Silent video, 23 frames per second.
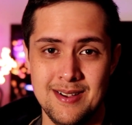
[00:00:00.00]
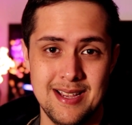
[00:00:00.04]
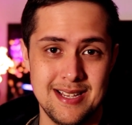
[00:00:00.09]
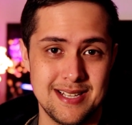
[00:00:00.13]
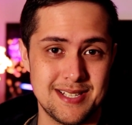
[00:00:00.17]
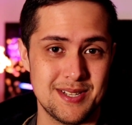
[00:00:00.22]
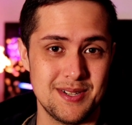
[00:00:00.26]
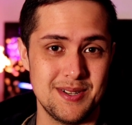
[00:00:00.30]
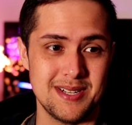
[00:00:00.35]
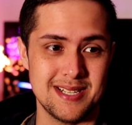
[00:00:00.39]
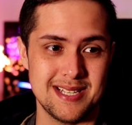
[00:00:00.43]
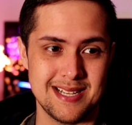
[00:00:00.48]

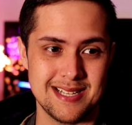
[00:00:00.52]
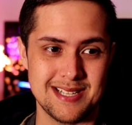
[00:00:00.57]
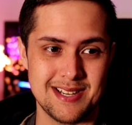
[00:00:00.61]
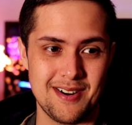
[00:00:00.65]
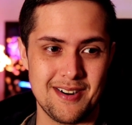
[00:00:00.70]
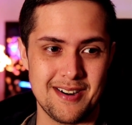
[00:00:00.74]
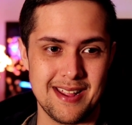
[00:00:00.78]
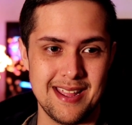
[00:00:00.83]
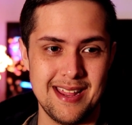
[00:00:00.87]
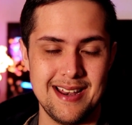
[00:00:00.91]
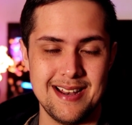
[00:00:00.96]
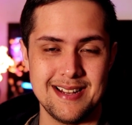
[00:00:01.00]
as soon as I
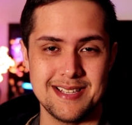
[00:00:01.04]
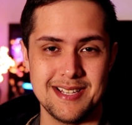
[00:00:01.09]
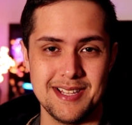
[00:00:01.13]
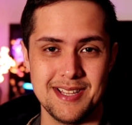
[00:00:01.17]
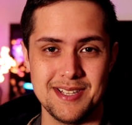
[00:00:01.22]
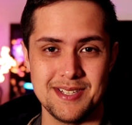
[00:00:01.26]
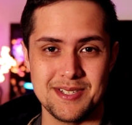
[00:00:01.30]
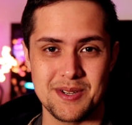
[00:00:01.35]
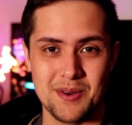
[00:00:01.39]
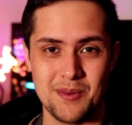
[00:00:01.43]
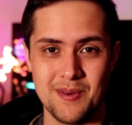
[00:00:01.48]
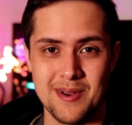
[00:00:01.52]
started getting into
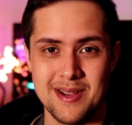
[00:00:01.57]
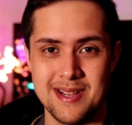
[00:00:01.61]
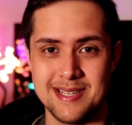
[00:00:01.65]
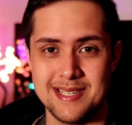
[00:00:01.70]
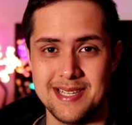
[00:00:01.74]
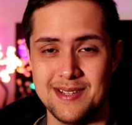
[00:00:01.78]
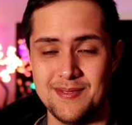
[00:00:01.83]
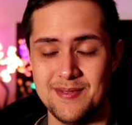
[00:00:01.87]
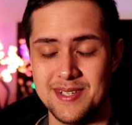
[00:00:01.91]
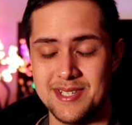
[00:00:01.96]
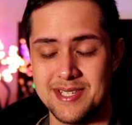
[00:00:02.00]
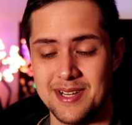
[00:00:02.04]
these Korea
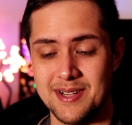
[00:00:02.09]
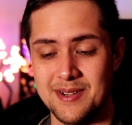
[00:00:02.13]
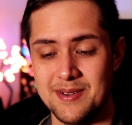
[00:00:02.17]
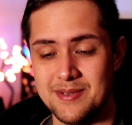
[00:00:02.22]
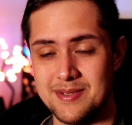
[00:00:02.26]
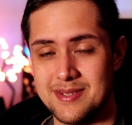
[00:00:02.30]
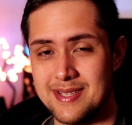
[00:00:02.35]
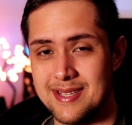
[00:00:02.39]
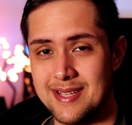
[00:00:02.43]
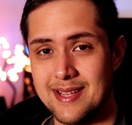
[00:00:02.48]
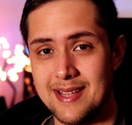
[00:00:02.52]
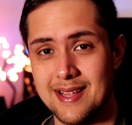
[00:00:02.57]
TV
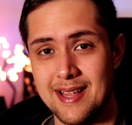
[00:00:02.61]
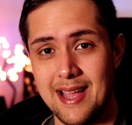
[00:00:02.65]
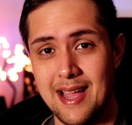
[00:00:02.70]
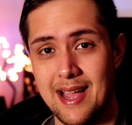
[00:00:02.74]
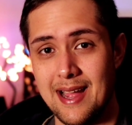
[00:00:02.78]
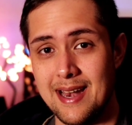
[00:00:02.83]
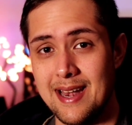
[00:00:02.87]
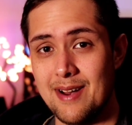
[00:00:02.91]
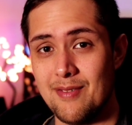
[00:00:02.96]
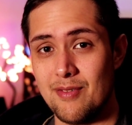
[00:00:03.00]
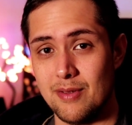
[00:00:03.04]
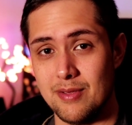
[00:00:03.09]
shows,
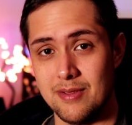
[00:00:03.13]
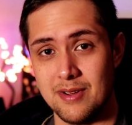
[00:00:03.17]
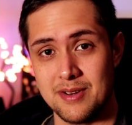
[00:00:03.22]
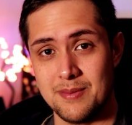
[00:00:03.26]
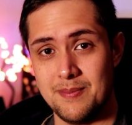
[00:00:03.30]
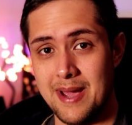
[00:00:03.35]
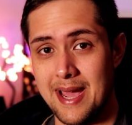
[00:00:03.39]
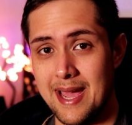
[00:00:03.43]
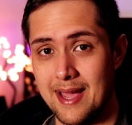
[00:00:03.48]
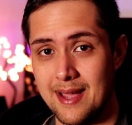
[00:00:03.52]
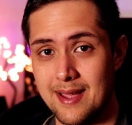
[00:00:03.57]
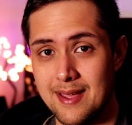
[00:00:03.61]
I never looked
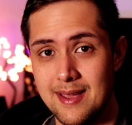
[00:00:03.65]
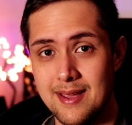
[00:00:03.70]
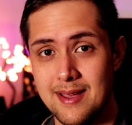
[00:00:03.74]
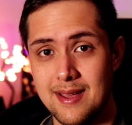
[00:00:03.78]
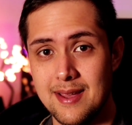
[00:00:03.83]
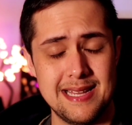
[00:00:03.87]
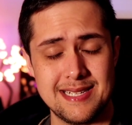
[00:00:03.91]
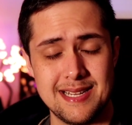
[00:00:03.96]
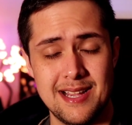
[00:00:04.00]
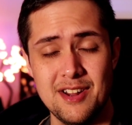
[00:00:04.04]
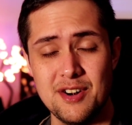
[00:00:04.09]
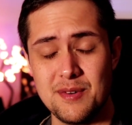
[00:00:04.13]
back.
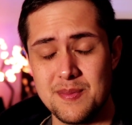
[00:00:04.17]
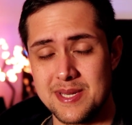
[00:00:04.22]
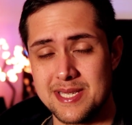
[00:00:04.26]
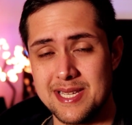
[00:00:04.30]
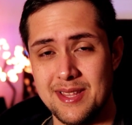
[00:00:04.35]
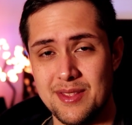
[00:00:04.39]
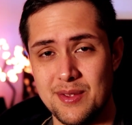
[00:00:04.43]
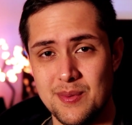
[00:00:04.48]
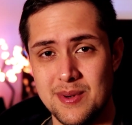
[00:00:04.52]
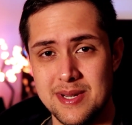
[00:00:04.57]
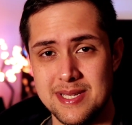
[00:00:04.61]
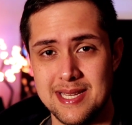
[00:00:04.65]
And that's
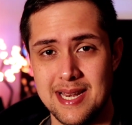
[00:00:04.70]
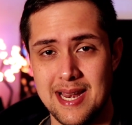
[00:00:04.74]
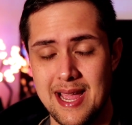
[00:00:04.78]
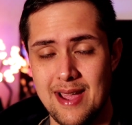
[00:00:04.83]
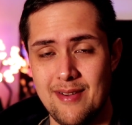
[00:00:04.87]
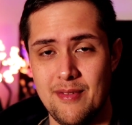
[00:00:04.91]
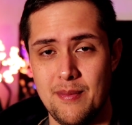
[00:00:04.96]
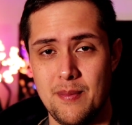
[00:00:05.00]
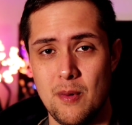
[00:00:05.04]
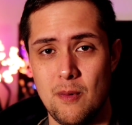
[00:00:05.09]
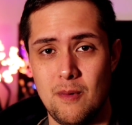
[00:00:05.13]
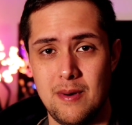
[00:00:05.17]
100% the reason I
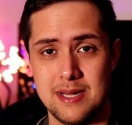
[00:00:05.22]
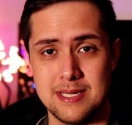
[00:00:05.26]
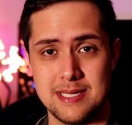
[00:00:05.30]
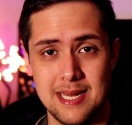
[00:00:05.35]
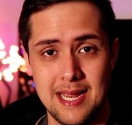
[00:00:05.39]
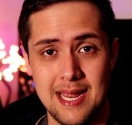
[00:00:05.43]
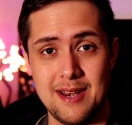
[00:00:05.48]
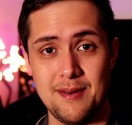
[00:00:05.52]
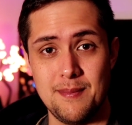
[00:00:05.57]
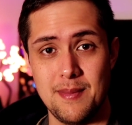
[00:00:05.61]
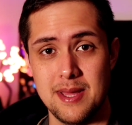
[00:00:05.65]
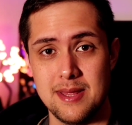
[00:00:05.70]
haven't been
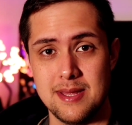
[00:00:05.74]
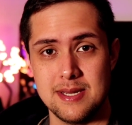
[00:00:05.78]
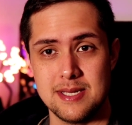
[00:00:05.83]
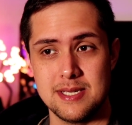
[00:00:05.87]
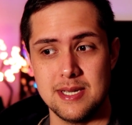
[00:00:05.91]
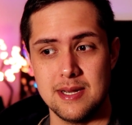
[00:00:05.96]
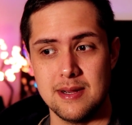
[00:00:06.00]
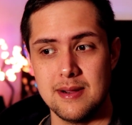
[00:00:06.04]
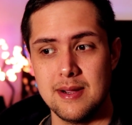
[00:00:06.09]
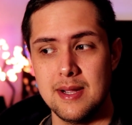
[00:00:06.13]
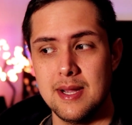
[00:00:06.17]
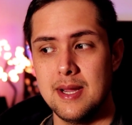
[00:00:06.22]
watching anime
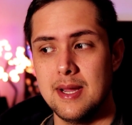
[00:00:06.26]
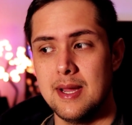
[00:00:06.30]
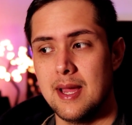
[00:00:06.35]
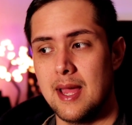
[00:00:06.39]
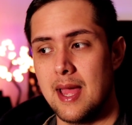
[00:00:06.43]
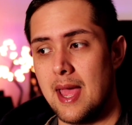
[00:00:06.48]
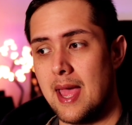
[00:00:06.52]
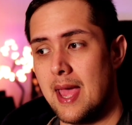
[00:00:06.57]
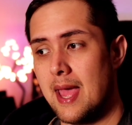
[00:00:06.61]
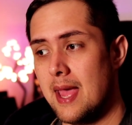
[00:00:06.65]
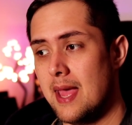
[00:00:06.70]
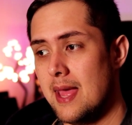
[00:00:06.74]
this year.
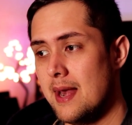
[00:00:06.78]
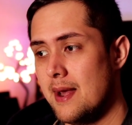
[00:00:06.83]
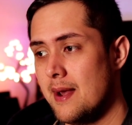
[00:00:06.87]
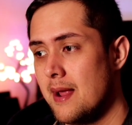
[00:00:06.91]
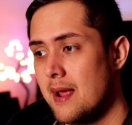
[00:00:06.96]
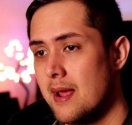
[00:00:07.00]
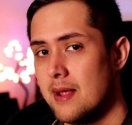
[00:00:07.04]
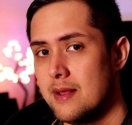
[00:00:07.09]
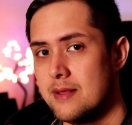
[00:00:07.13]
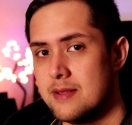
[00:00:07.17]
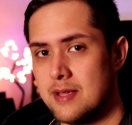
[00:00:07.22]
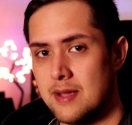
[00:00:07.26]
And
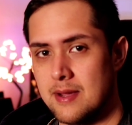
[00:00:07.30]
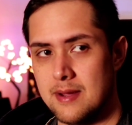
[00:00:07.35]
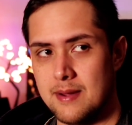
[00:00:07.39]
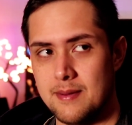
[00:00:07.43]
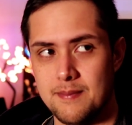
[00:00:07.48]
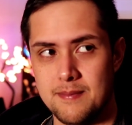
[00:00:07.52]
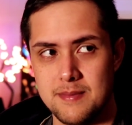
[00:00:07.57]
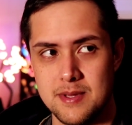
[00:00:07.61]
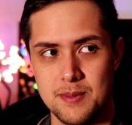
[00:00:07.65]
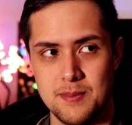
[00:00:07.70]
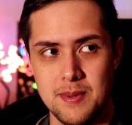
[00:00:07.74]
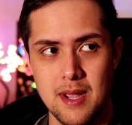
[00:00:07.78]

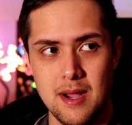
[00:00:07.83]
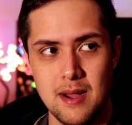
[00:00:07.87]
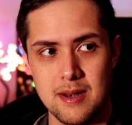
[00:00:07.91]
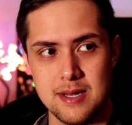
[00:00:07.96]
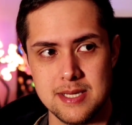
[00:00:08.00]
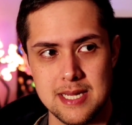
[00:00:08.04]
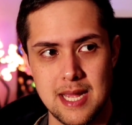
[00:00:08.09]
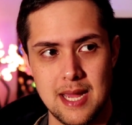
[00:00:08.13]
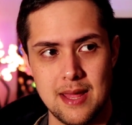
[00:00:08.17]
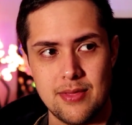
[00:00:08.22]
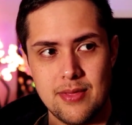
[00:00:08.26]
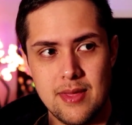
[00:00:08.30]
to to be
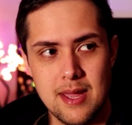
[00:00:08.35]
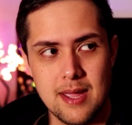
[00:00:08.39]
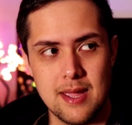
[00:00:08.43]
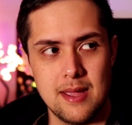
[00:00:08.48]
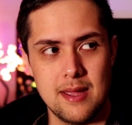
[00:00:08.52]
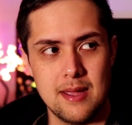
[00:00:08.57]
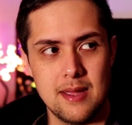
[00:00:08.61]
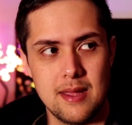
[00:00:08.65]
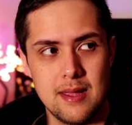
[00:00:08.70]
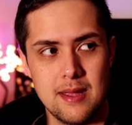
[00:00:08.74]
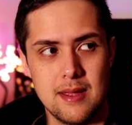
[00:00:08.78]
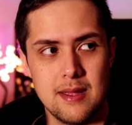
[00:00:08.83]
honest, I
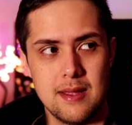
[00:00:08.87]
think